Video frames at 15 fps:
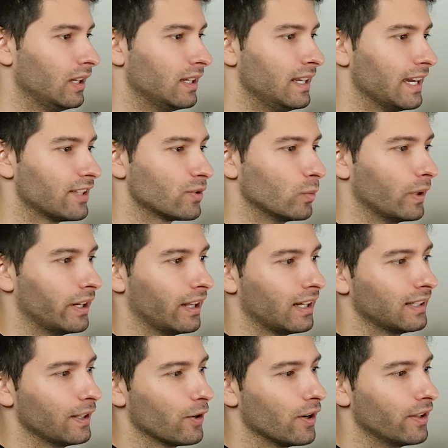Next, we're gonna
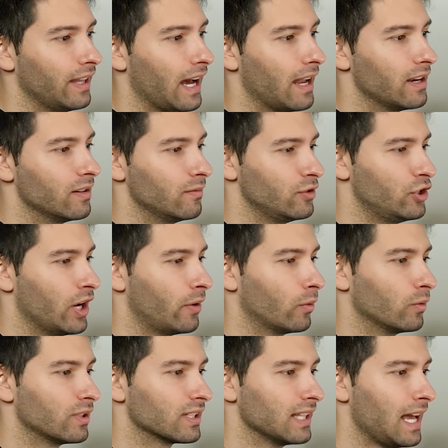click that
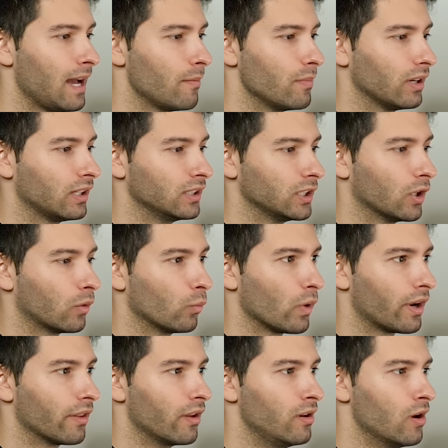general slab, click on
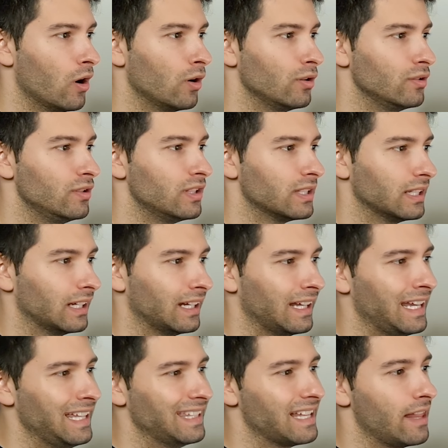one of the nodes,
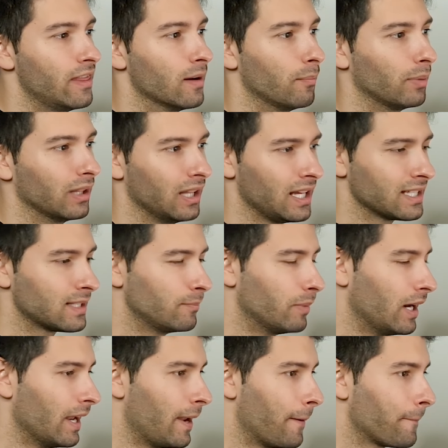hit the plus
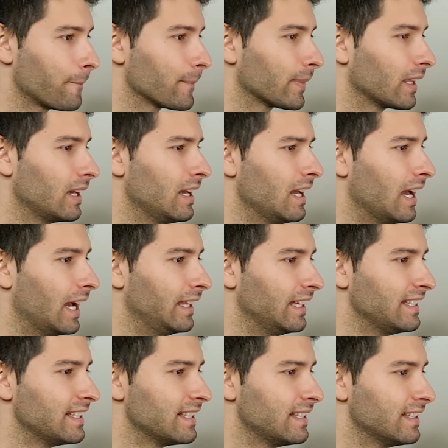button, and
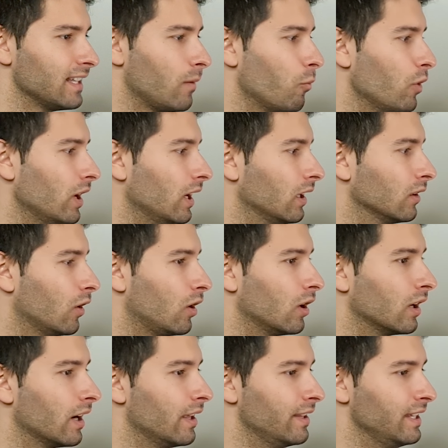then somewhere
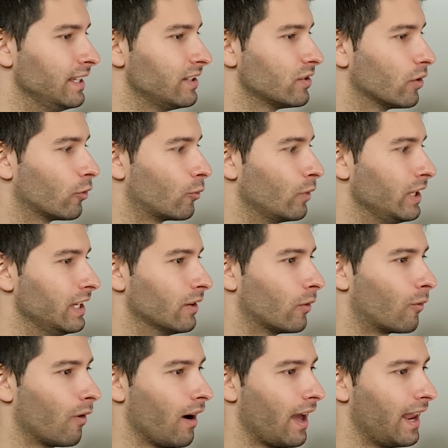along this rear
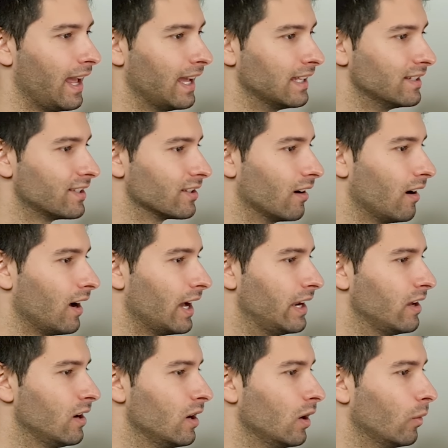right hand
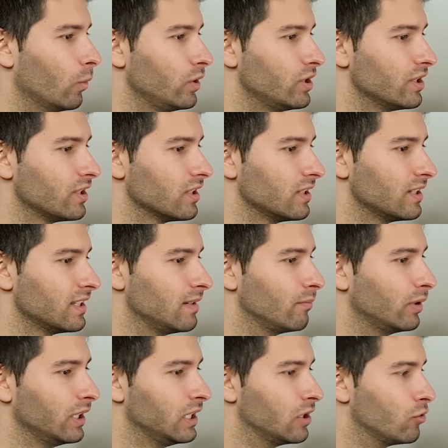side, we're just gonna
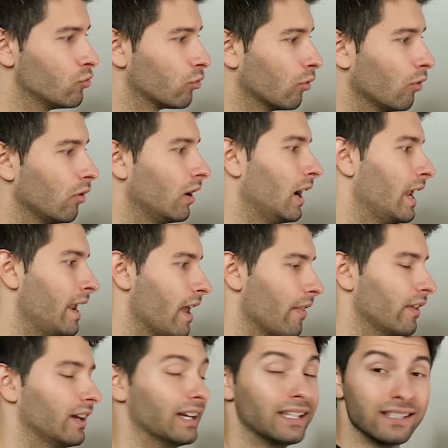simply draw
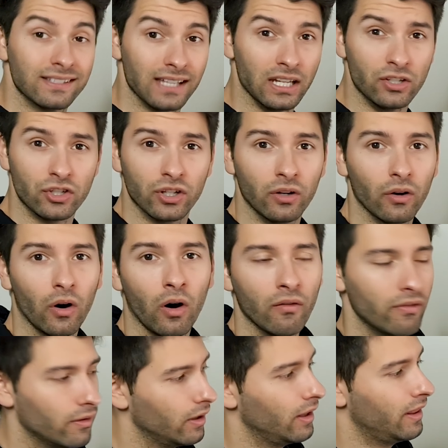another extension
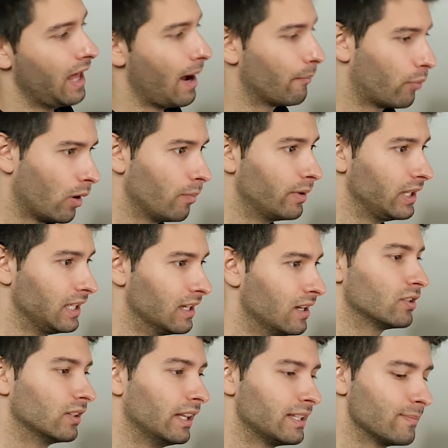of that property.
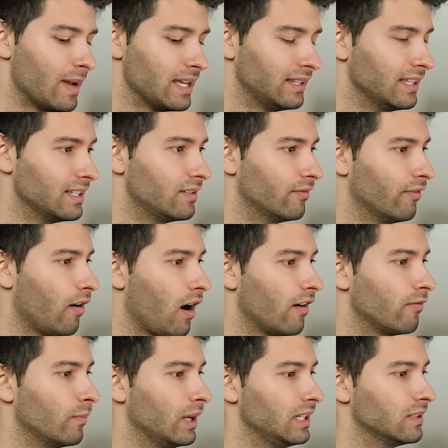So let's make this
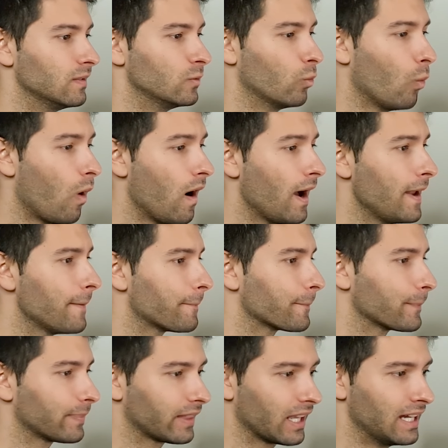five meters wide
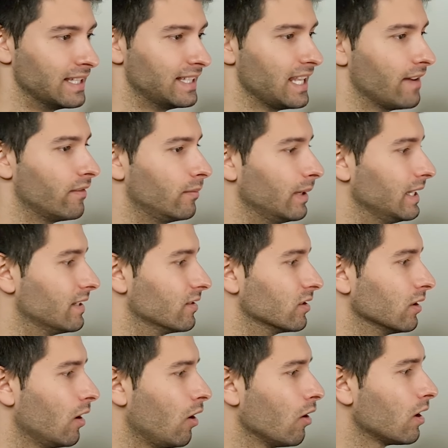and seven meters
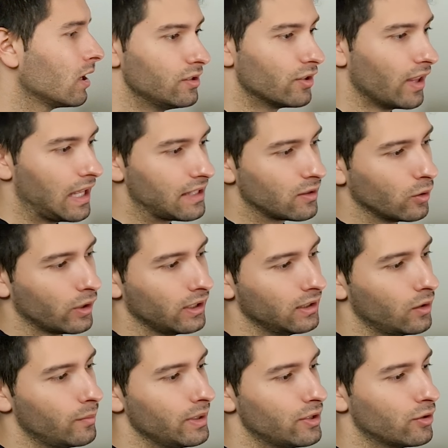long. So that's looking a
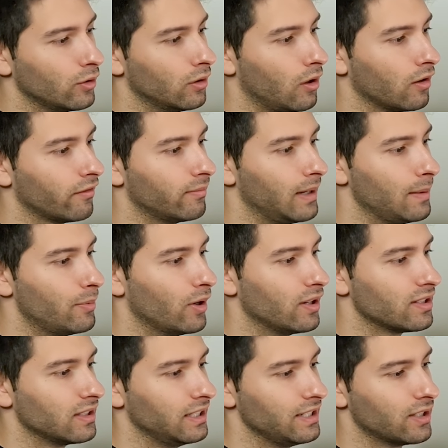little bit too long for me
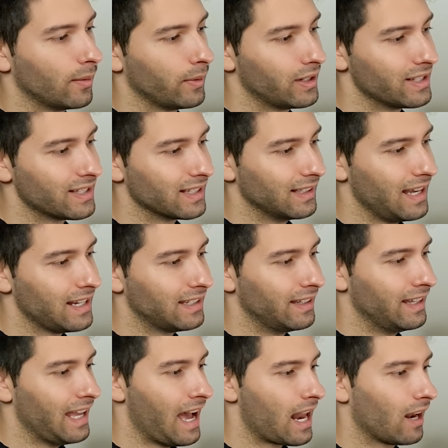personally, so I'm gonna select
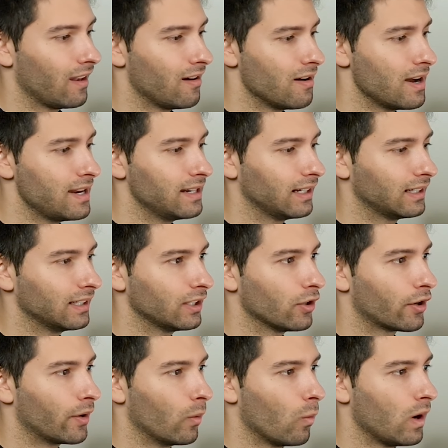the outer line, click
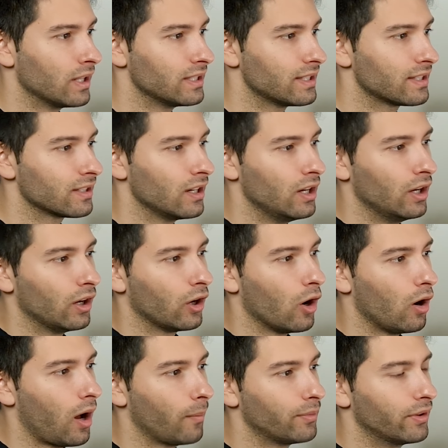on it once, go
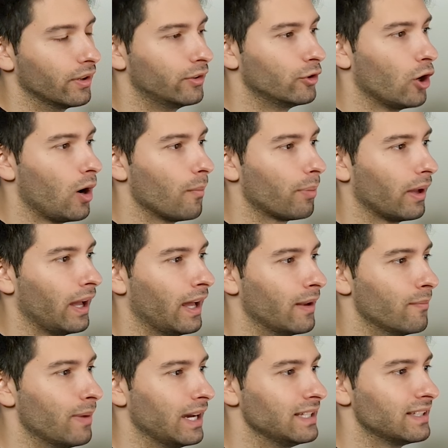up to the top
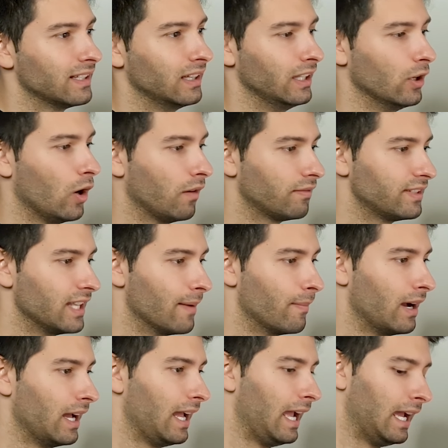and basically offset
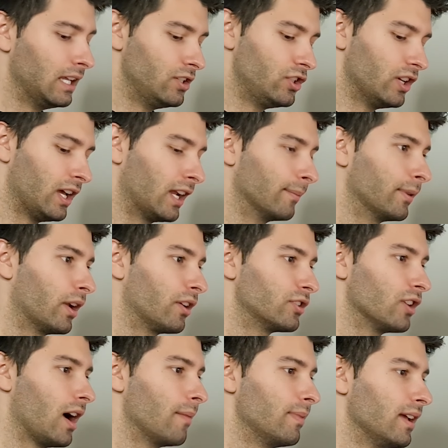my edge and I'm going to
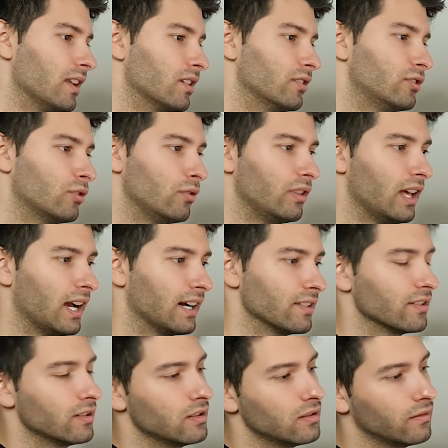type in
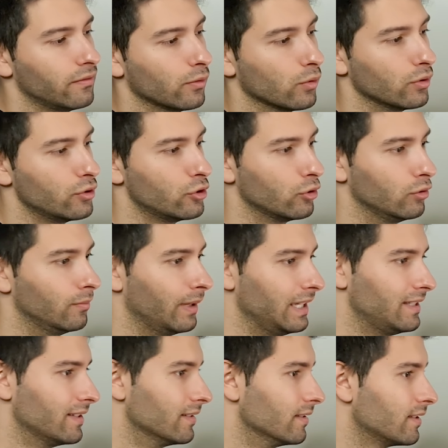2000 for 2
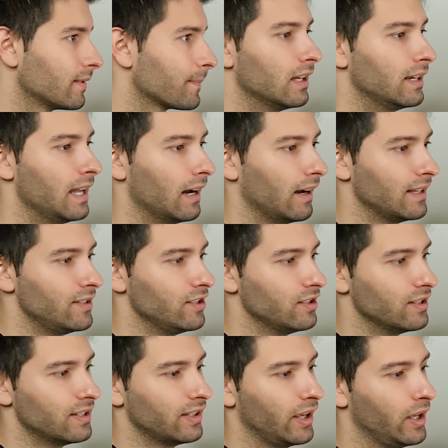meters. Now as you
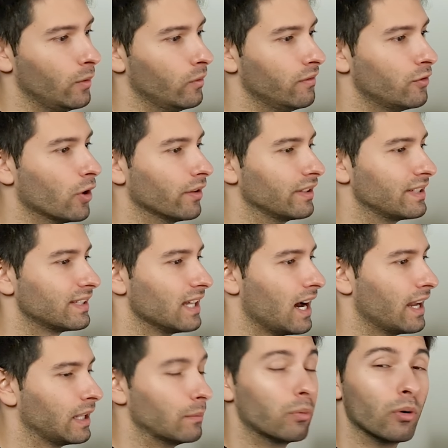can see we've got the
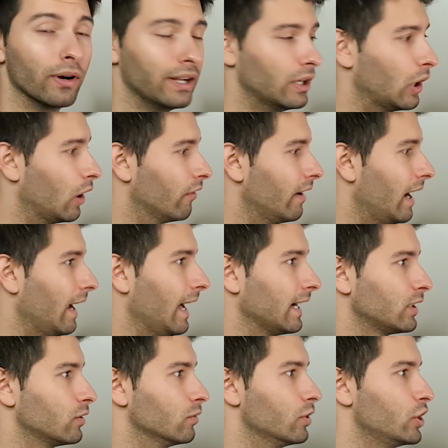starting point of our
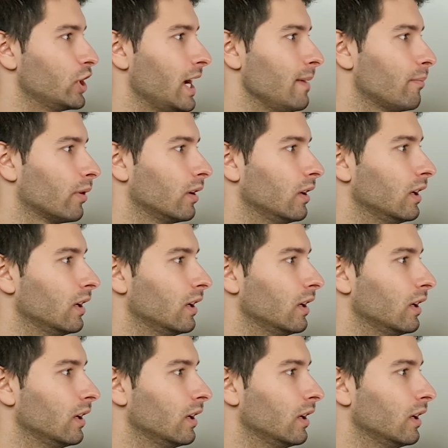actual shape